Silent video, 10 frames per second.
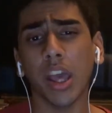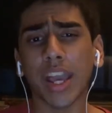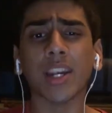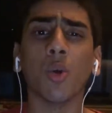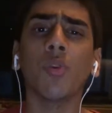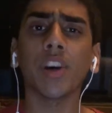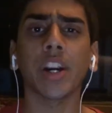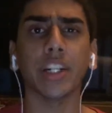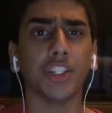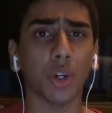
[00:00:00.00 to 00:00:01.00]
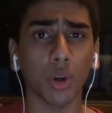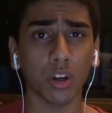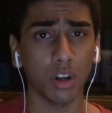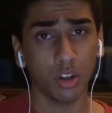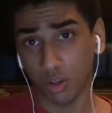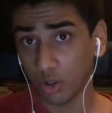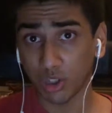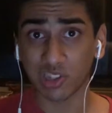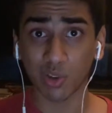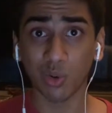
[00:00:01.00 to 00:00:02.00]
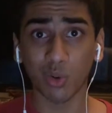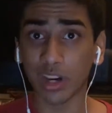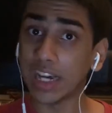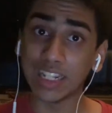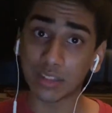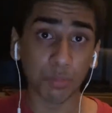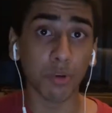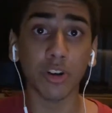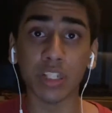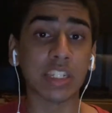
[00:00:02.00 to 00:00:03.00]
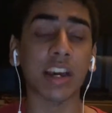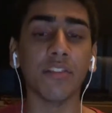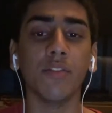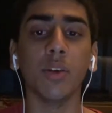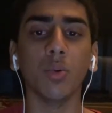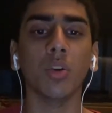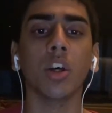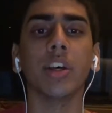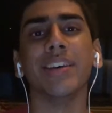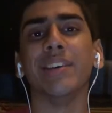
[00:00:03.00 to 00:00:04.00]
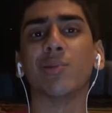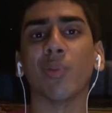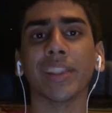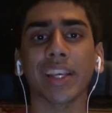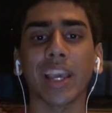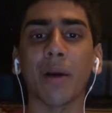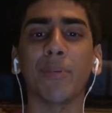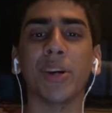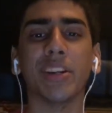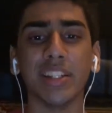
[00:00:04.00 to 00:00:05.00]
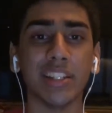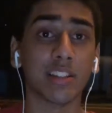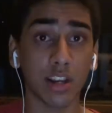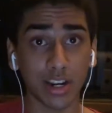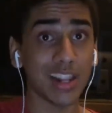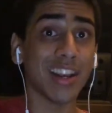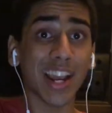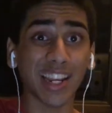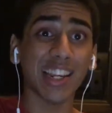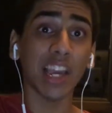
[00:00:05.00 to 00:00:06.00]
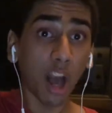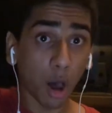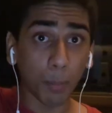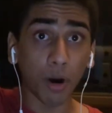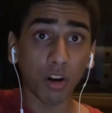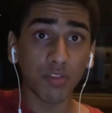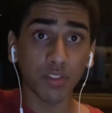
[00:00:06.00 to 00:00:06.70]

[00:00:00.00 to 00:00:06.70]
An overhead shot, also known as a bird's eye view, is when the camera is directly above